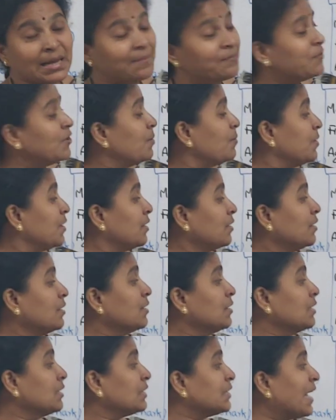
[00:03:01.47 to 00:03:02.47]
amphibian.
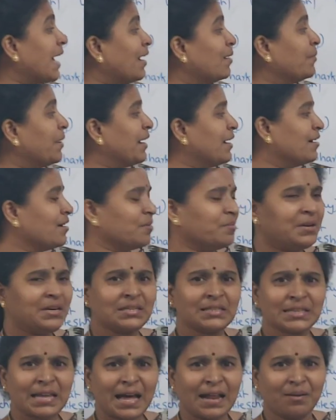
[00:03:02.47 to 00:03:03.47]
Salamandra
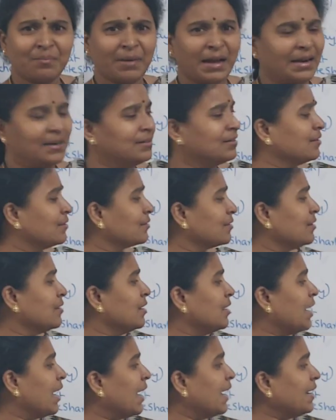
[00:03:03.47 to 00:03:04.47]
means salamander.
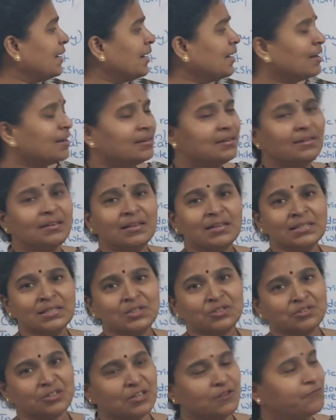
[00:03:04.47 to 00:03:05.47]
Hyla
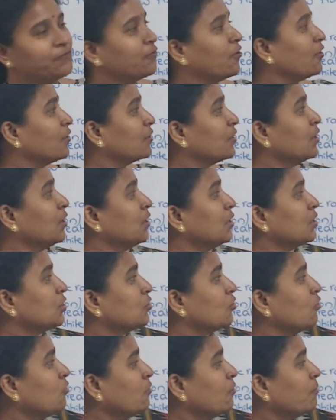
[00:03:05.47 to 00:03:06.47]
is tree frog.
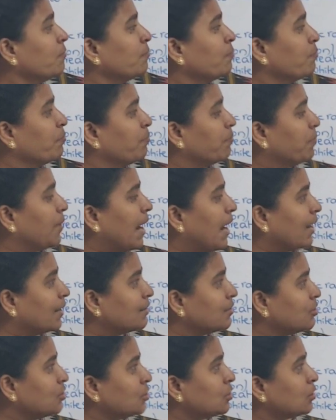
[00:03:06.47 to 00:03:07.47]
So
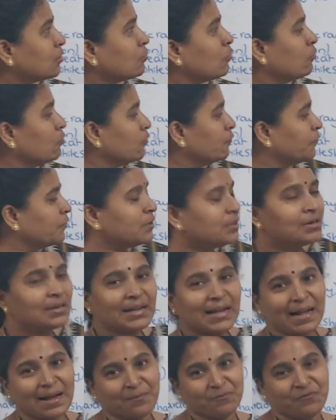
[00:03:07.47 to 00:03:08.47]
barish is a code for
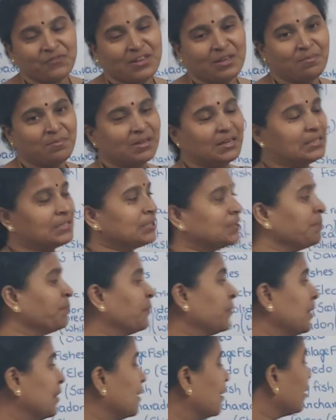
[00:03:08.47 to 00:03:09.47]
amphibians.
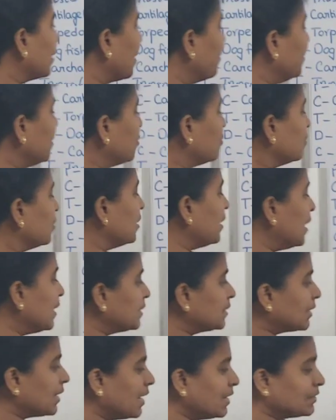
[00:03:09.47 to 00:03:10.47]
Now coming to the
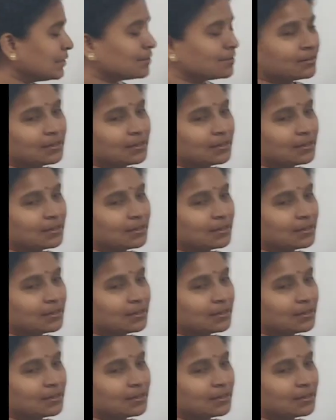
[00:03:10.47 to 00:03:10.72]
next class,